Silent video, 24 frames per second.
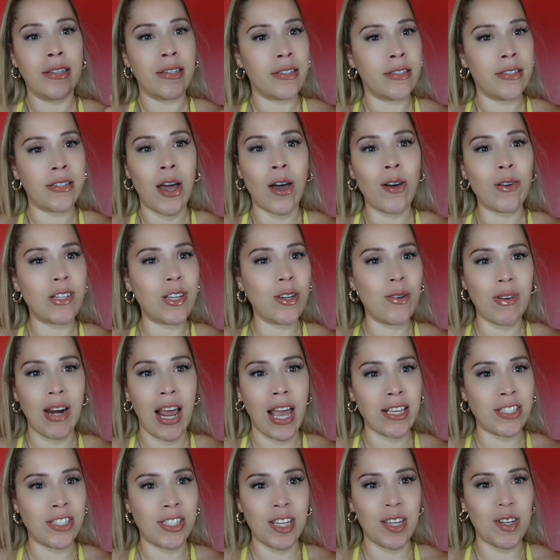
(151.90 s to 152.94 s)
Don't do that
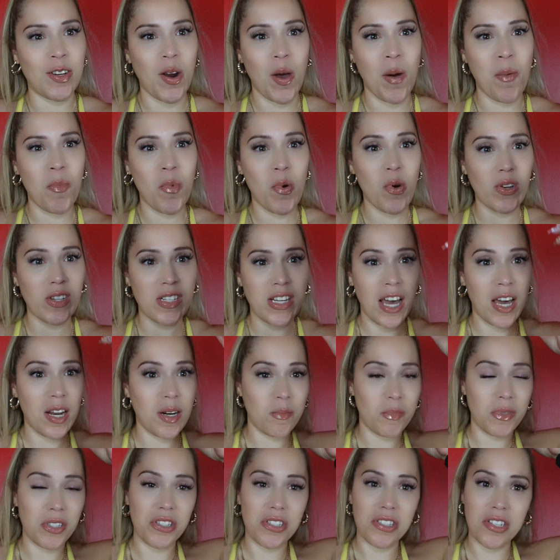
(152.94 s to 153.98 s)
shit no more, Donna
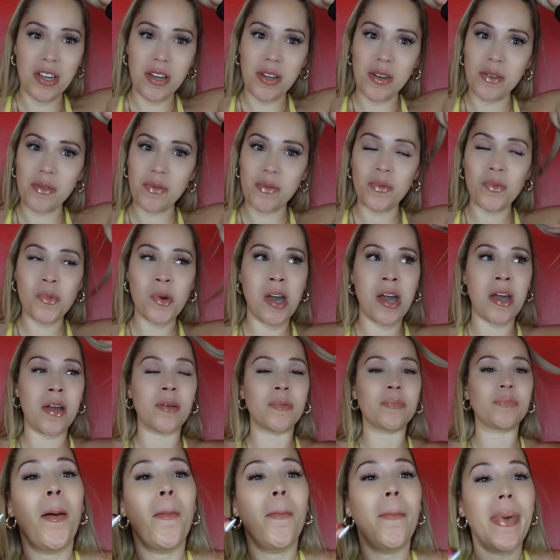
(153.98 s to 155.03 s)
Michelle, okay?
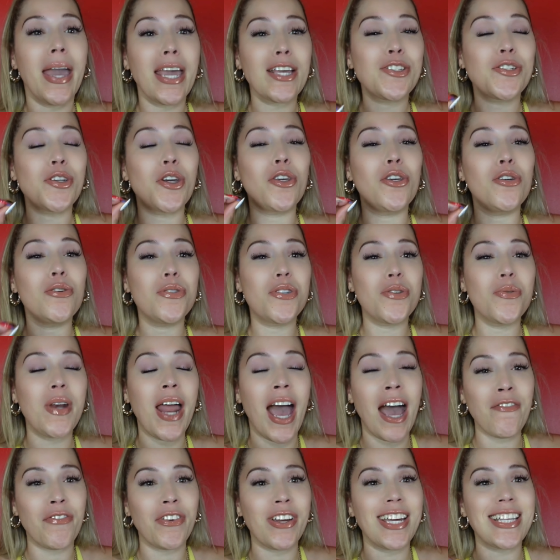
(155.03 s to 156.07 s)
Make sure you do not
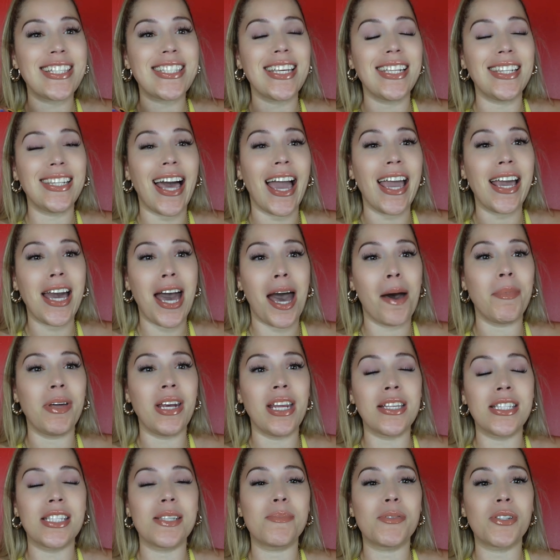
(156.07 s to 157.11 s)
forget to like, comment, and
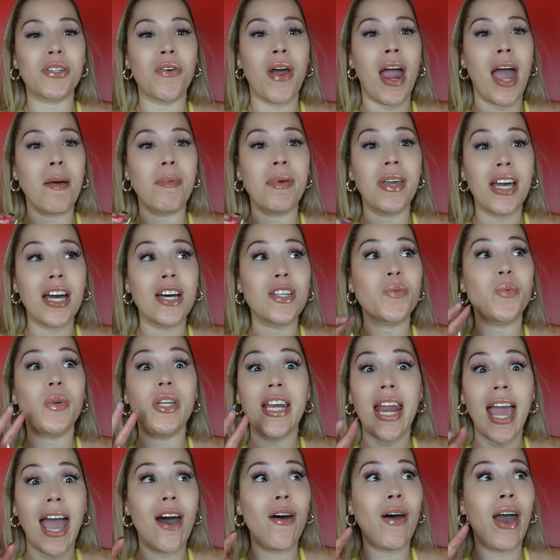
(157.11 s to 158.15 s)
subscribe, because we
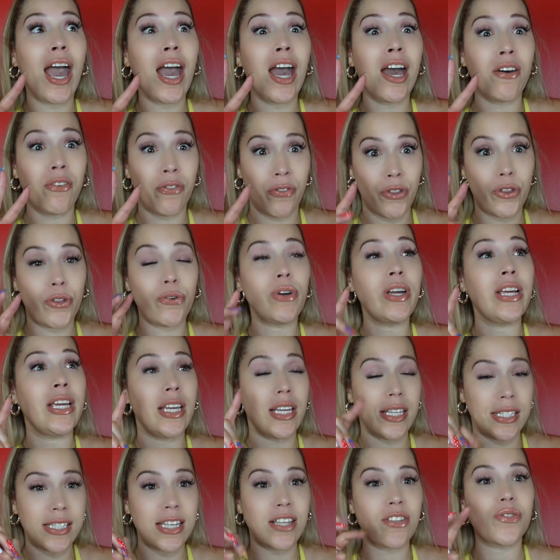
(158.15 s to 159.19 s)
now have 3,
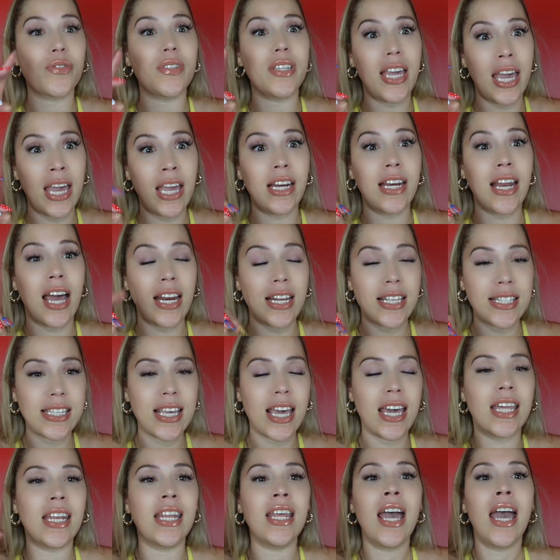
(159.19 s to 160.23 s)
essentially 8, 9, and
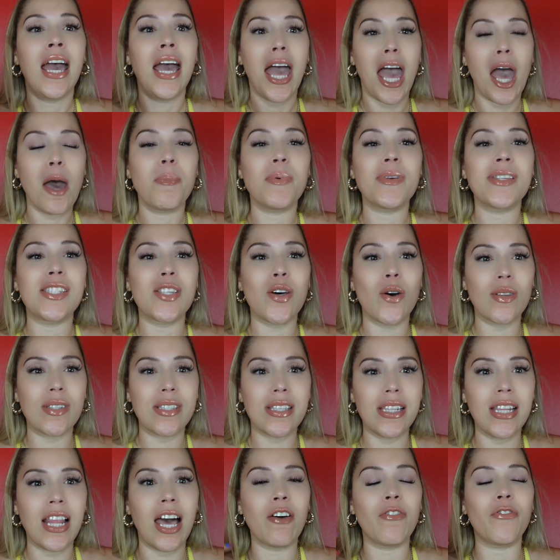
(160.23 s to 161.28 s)
10 episodes
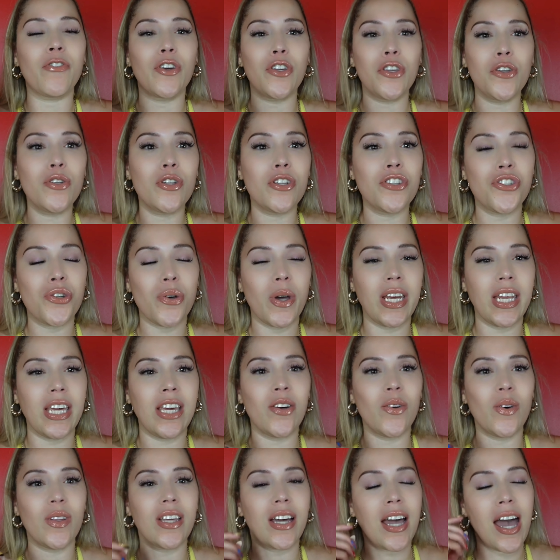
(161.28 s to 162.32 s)
left for you to join in on
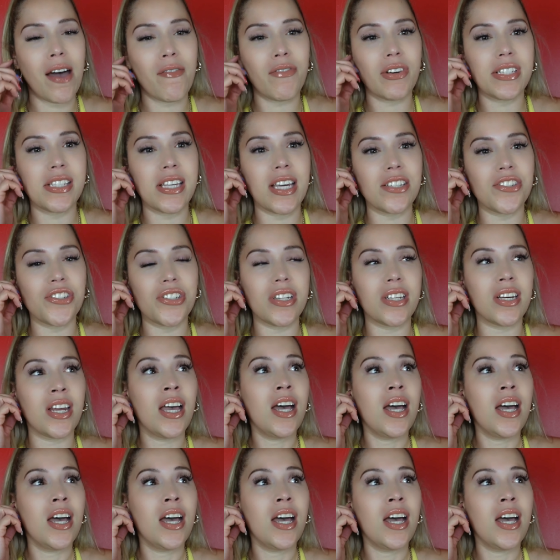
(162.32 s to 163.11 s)
the conversation.